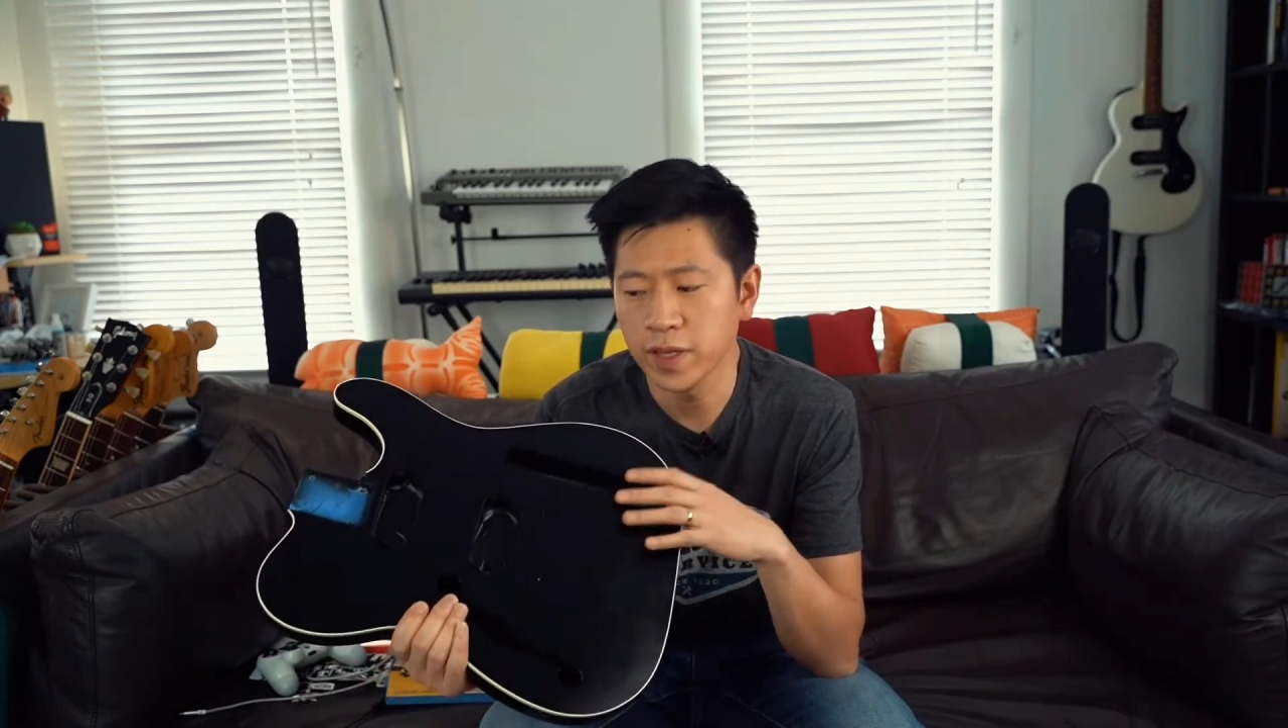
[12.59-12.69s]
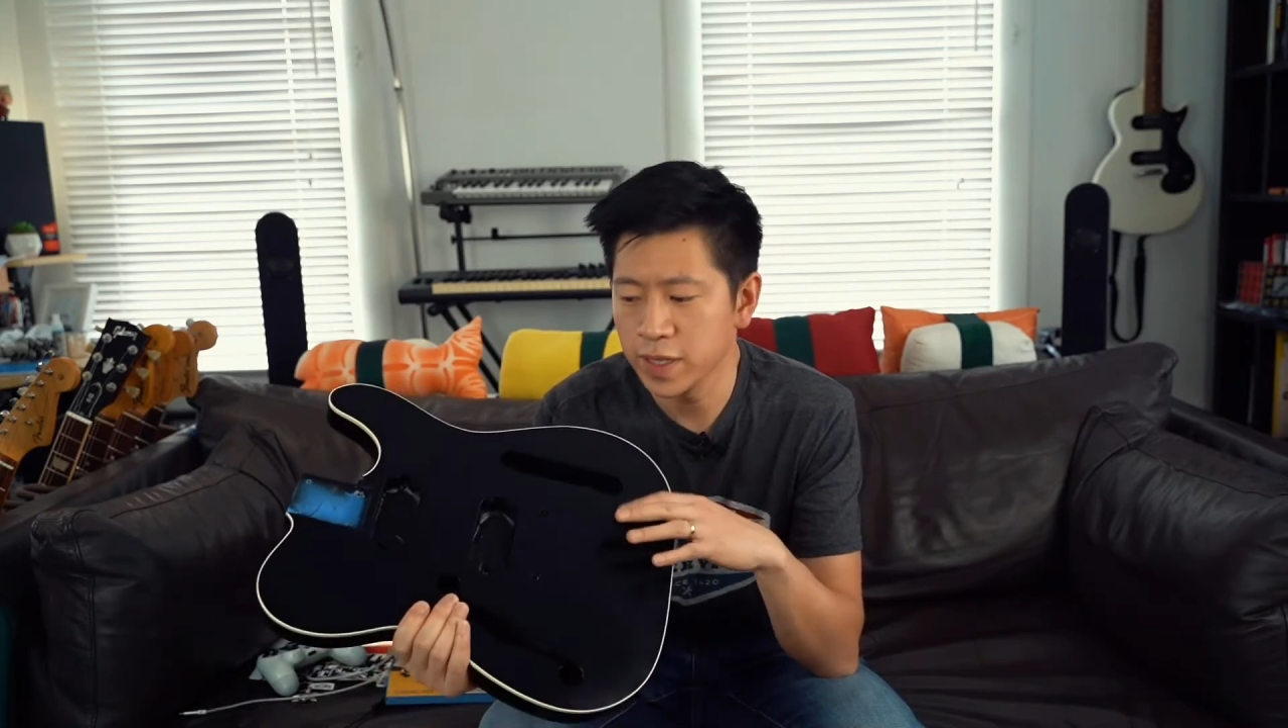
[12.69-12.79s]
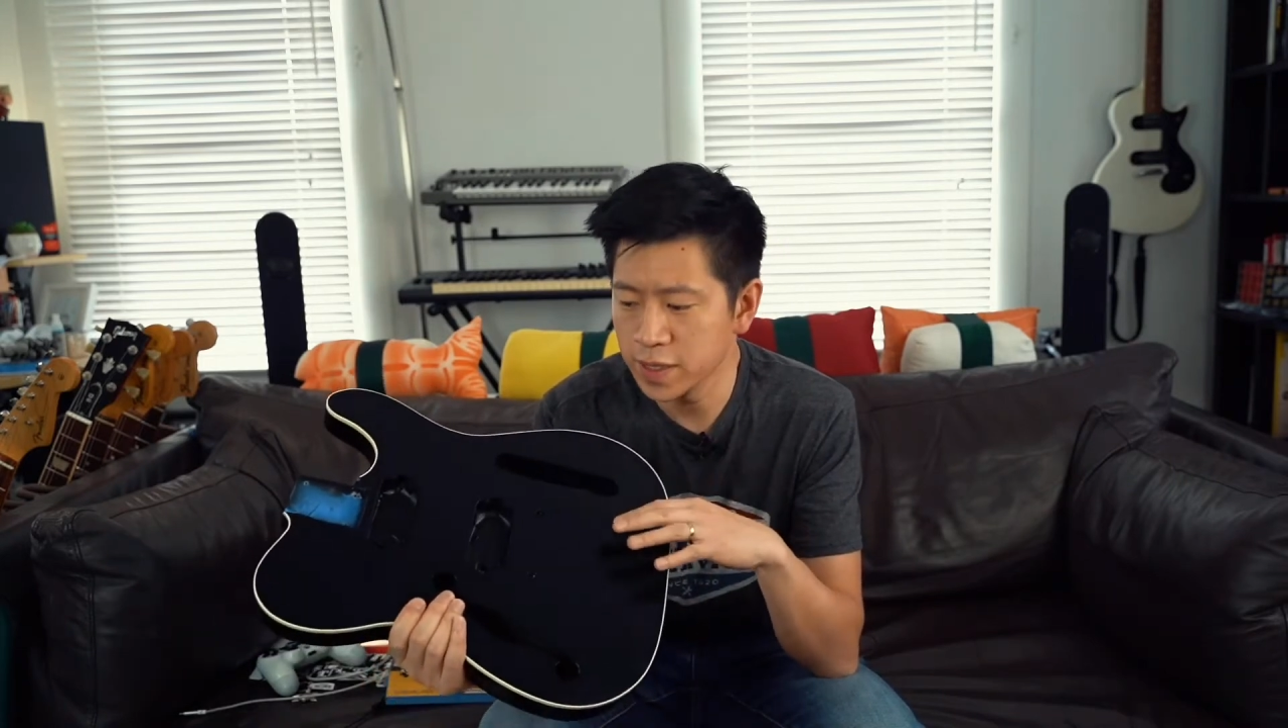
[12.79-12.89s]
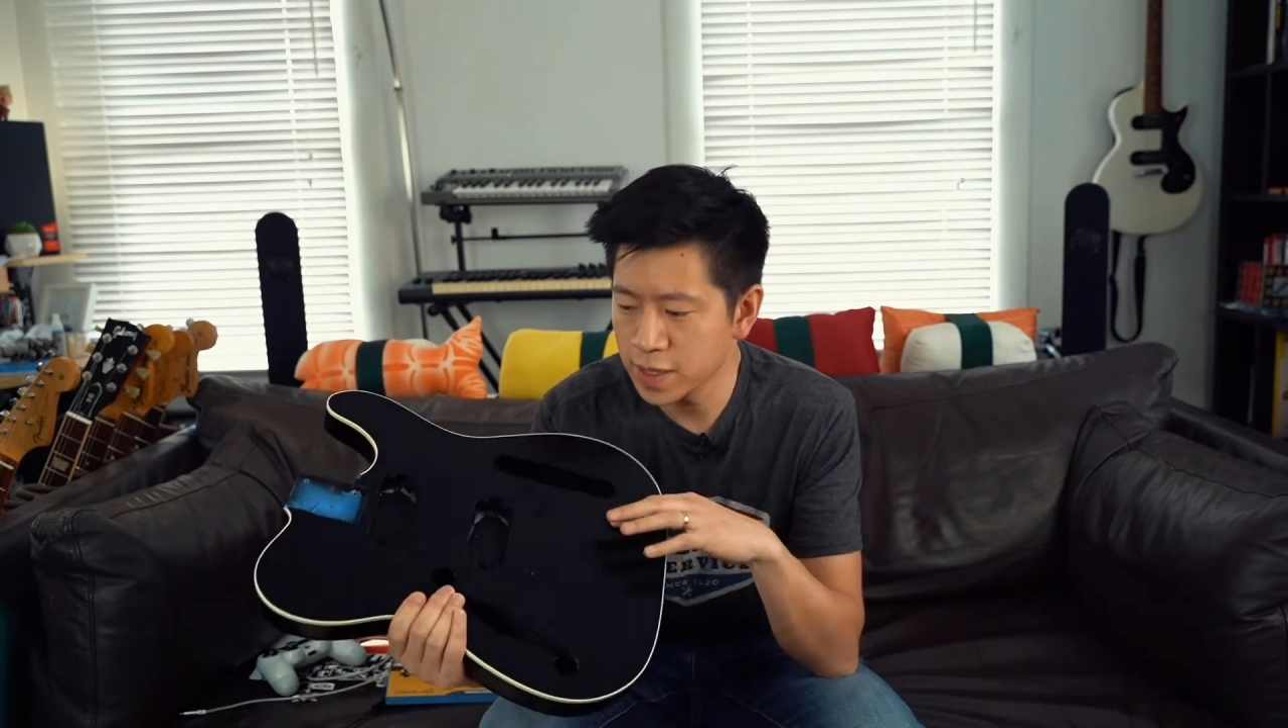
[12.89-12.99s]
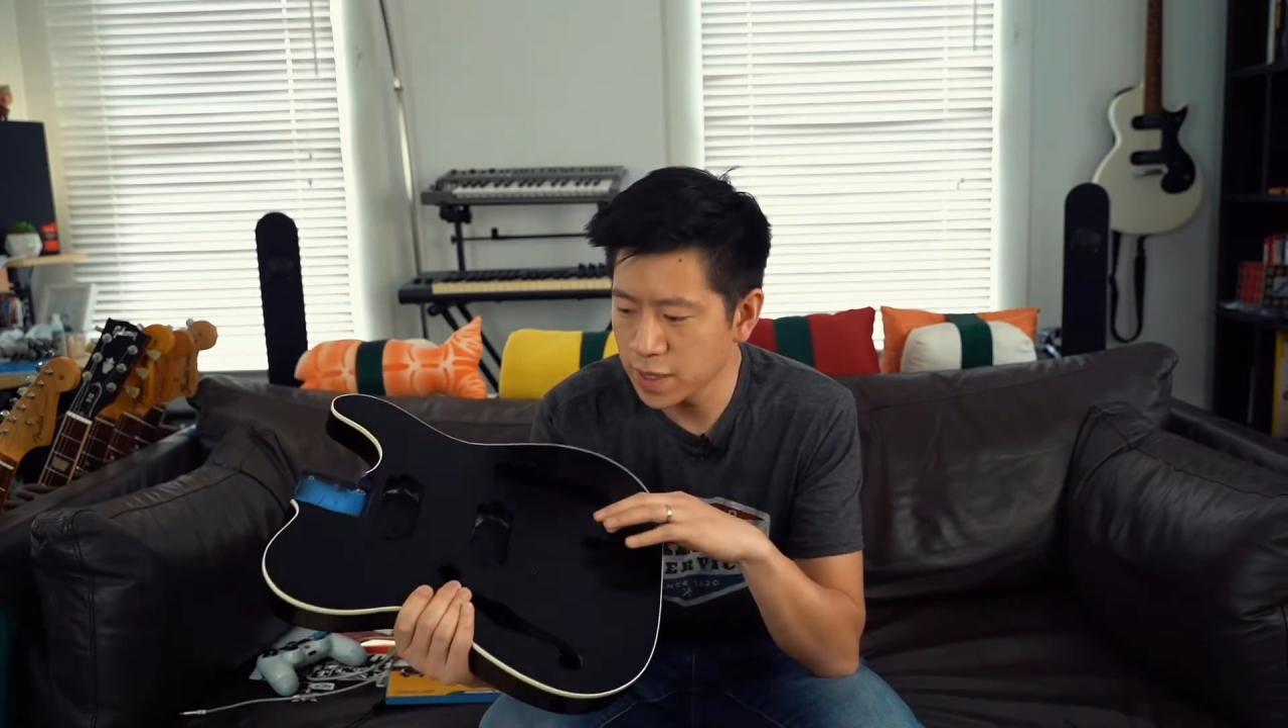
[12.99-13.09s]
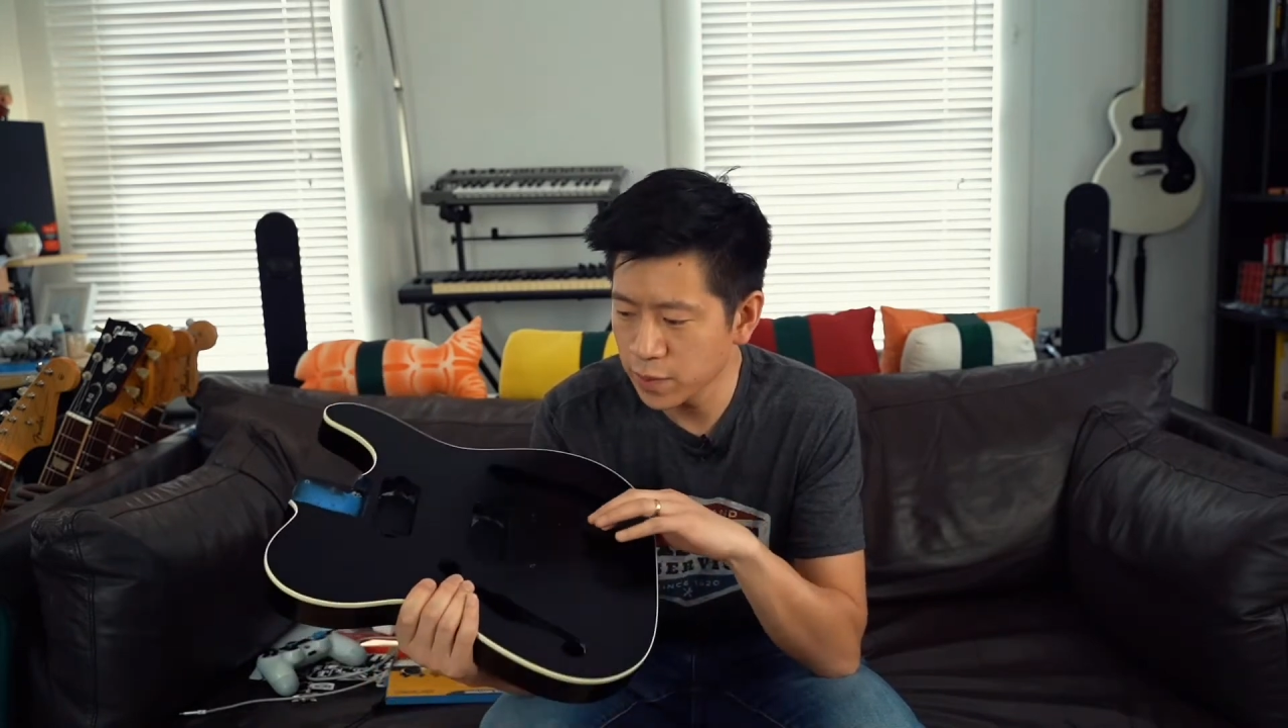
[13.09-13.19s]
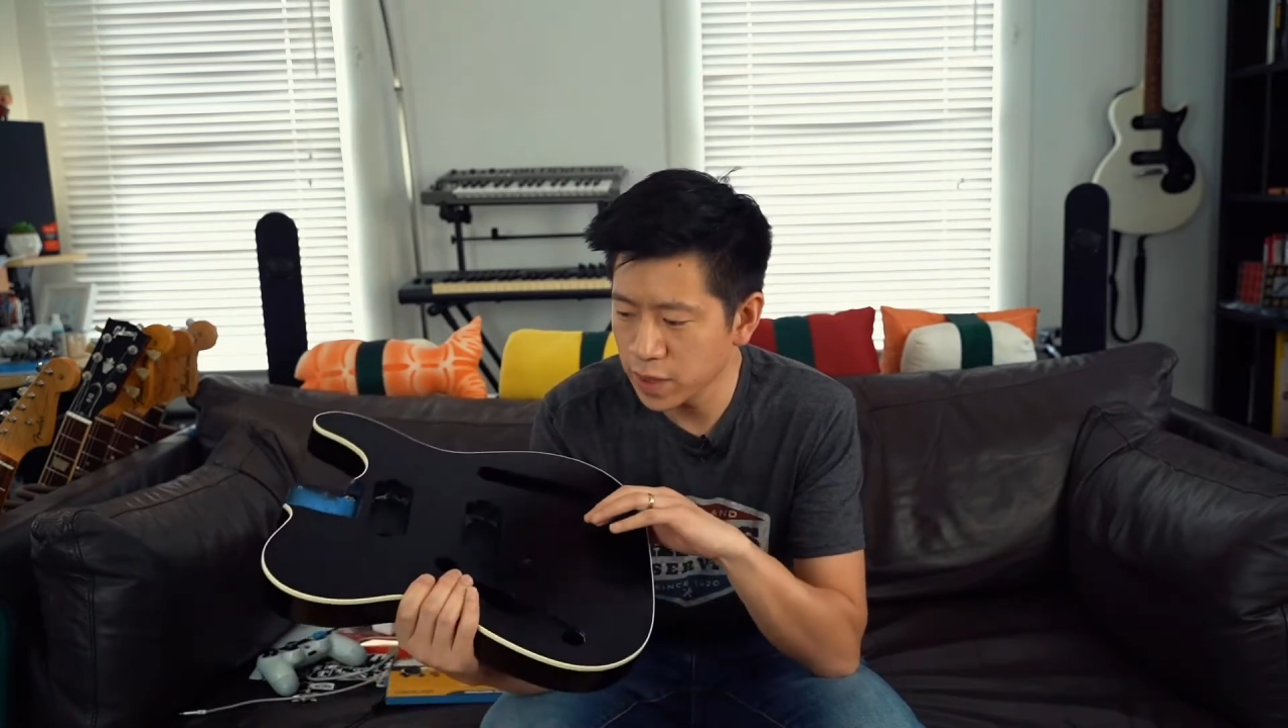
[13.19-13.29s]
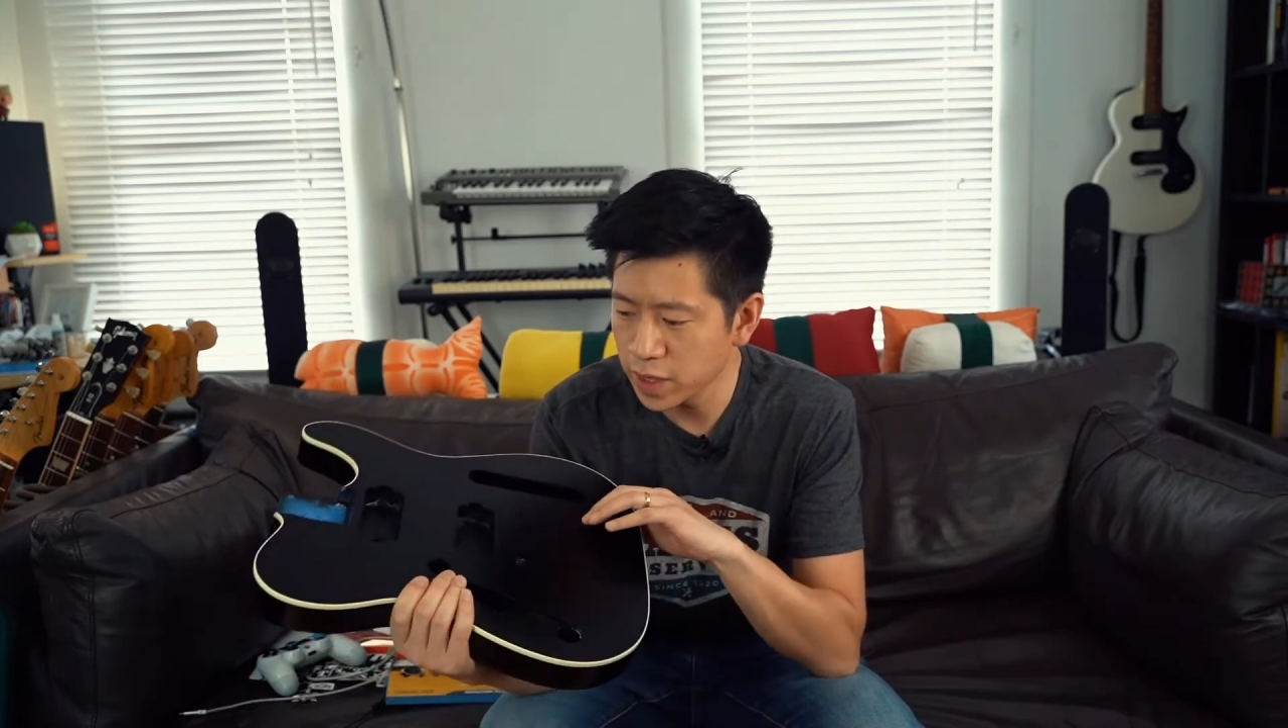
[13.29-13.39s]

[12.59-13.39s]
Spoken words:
in some of